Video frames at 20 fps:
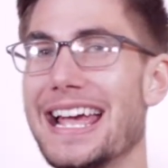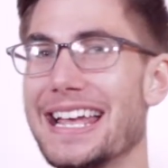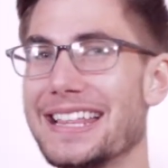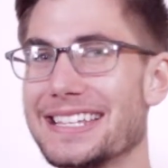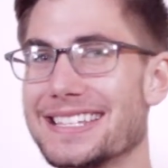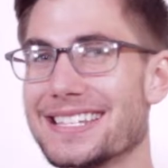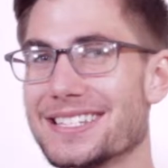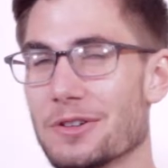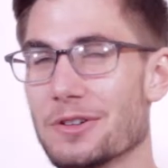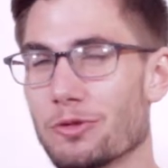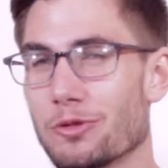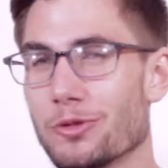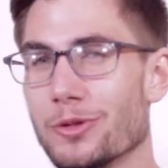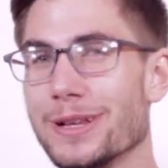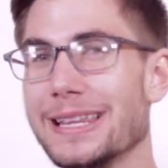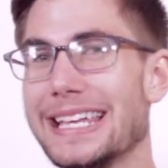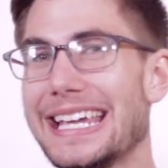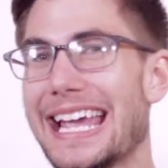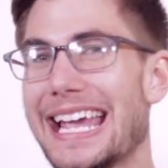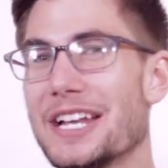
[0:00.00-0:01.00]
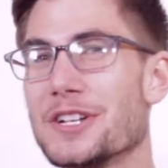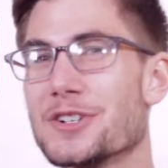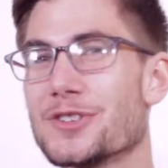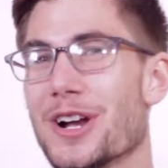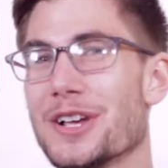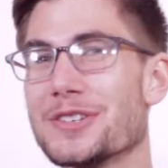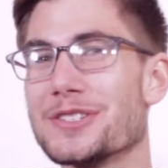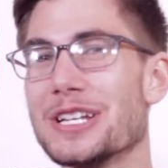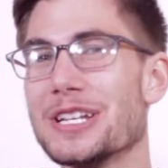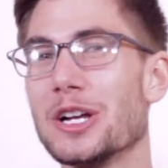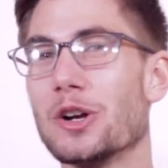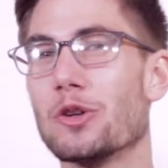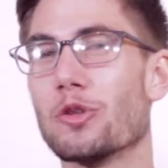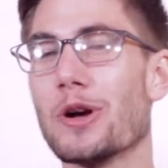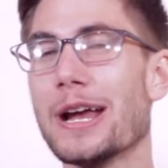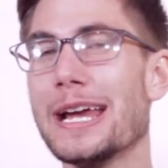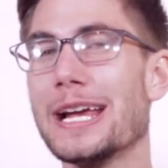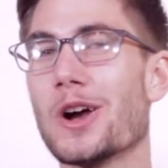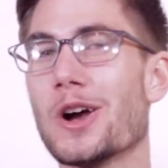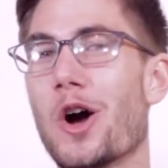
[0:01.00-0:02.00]
This is a really interesting,
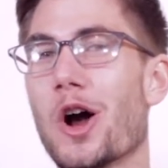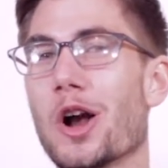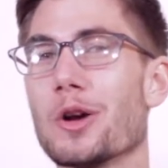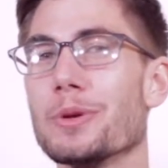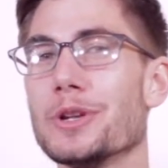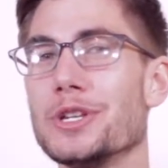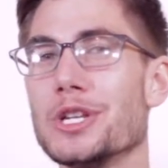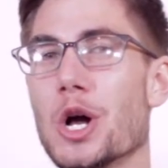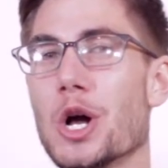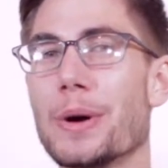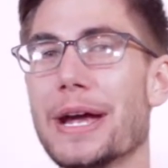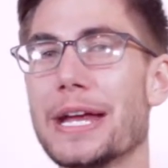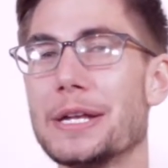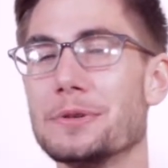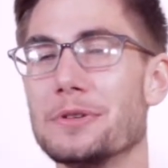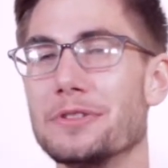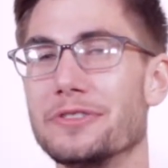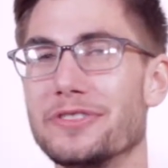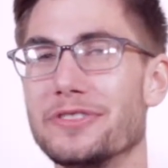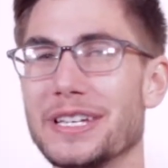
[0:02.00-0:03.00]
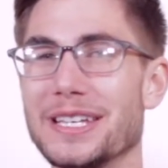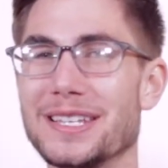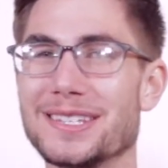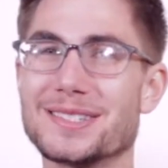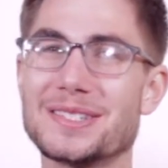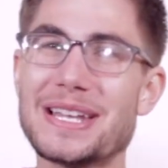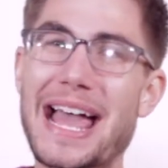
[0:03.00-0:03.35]
great card with no annual fees.